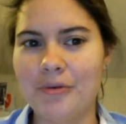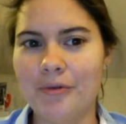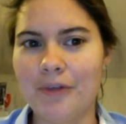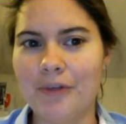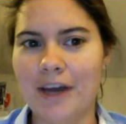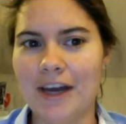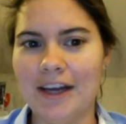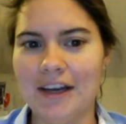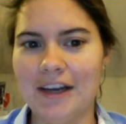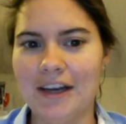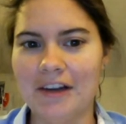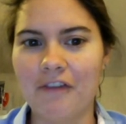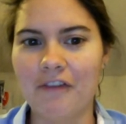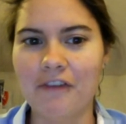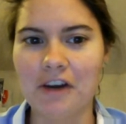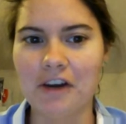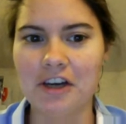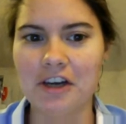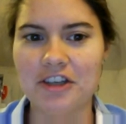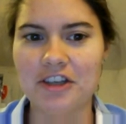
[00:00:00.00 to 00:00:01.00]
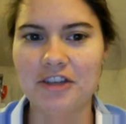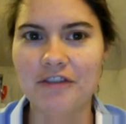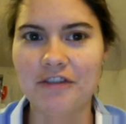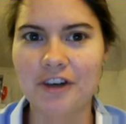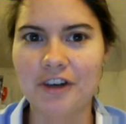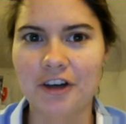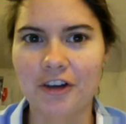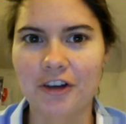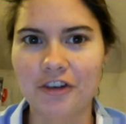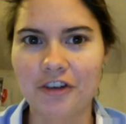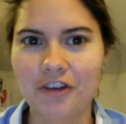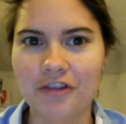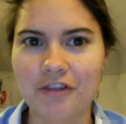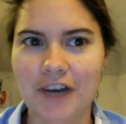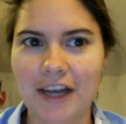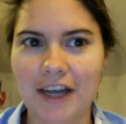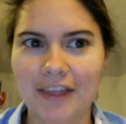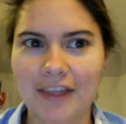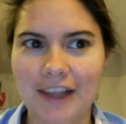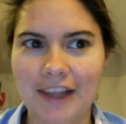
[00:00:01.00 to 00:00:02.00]
that it is very difficult to
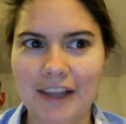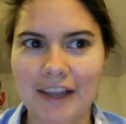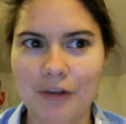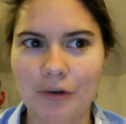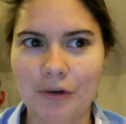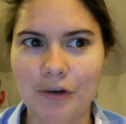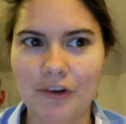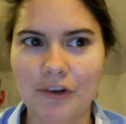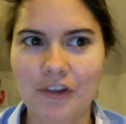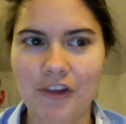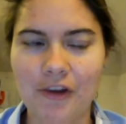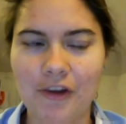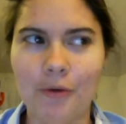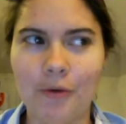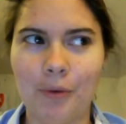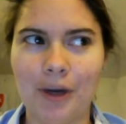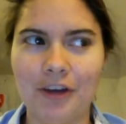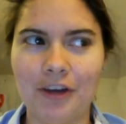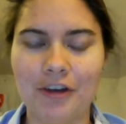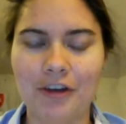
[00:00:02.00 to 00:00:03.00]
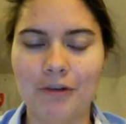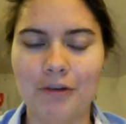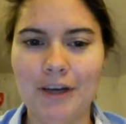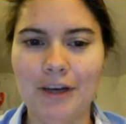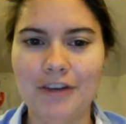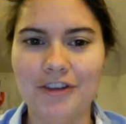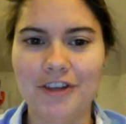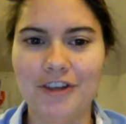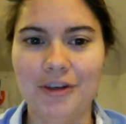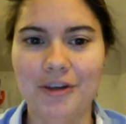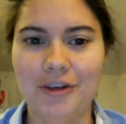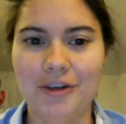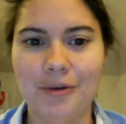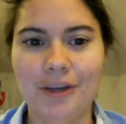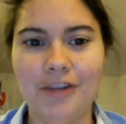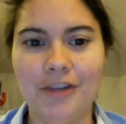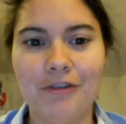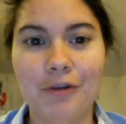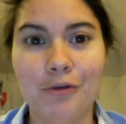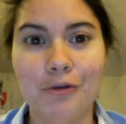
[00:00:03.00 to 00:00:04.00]
find landlords who want to rent to you
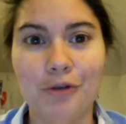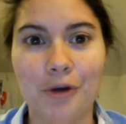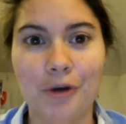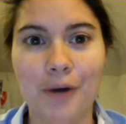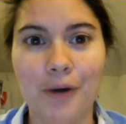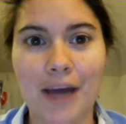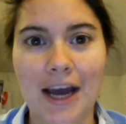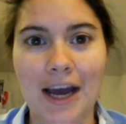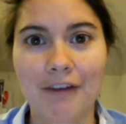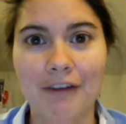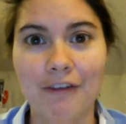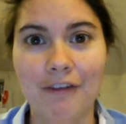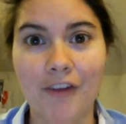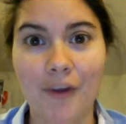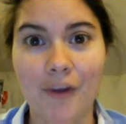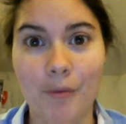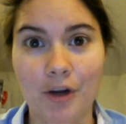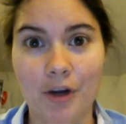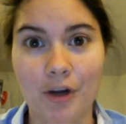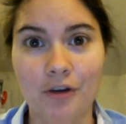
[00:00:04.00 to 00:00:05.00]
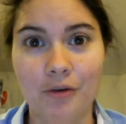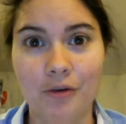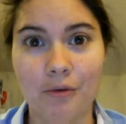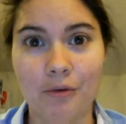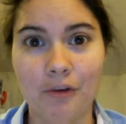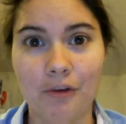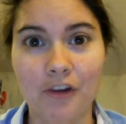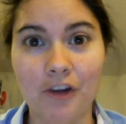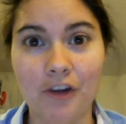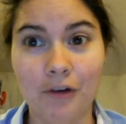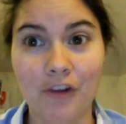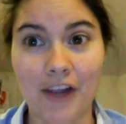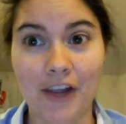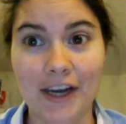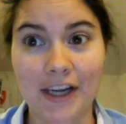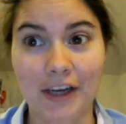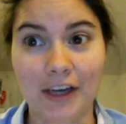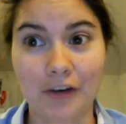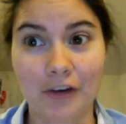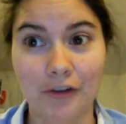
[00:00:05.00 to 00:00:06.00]
if you don't have someone who is
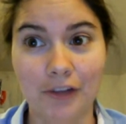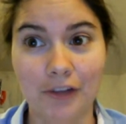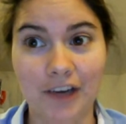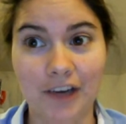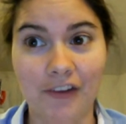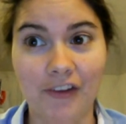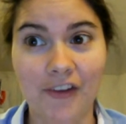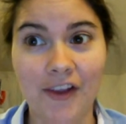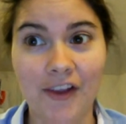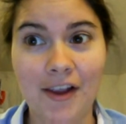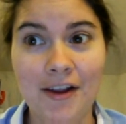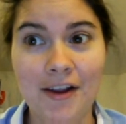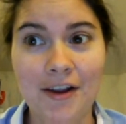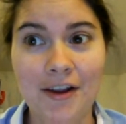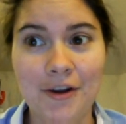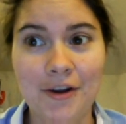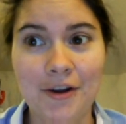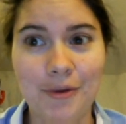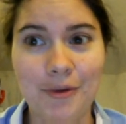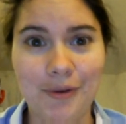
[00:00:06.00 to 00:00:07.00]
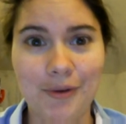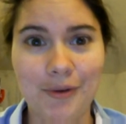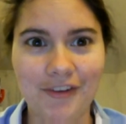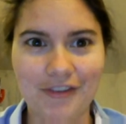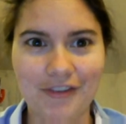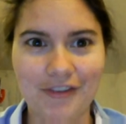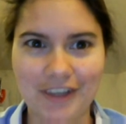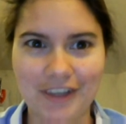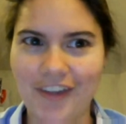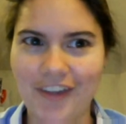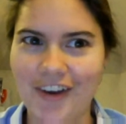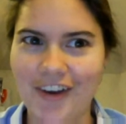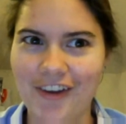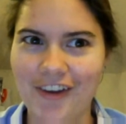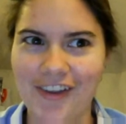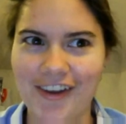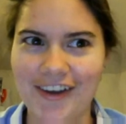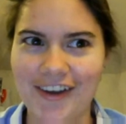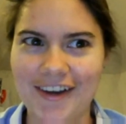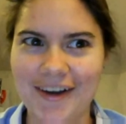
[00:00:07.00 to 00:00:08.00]
co-signing your lease, who is a French
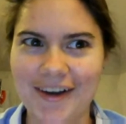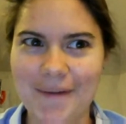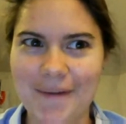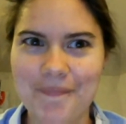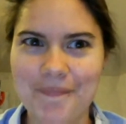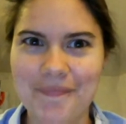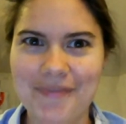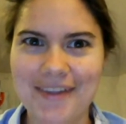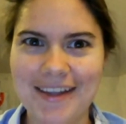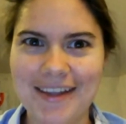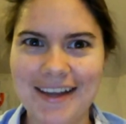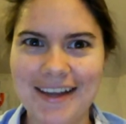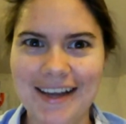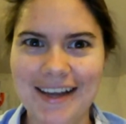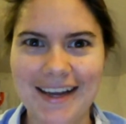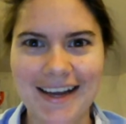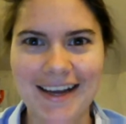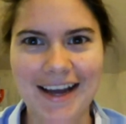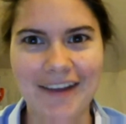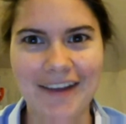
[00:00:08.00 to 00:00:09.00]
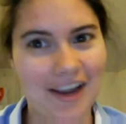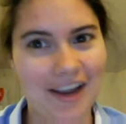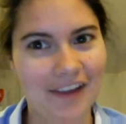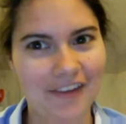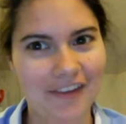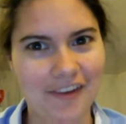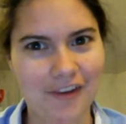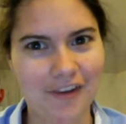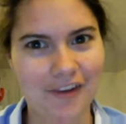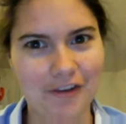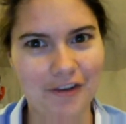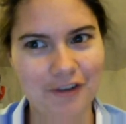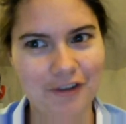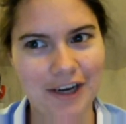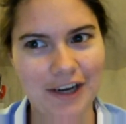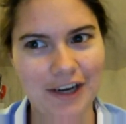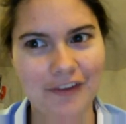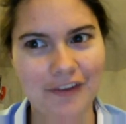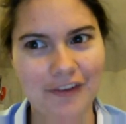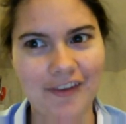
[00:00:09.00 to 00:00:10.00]
citizen and has assets in
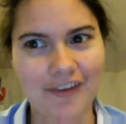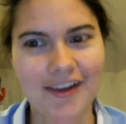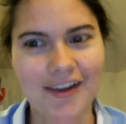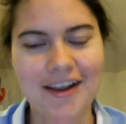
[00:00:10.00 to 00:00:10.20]
France.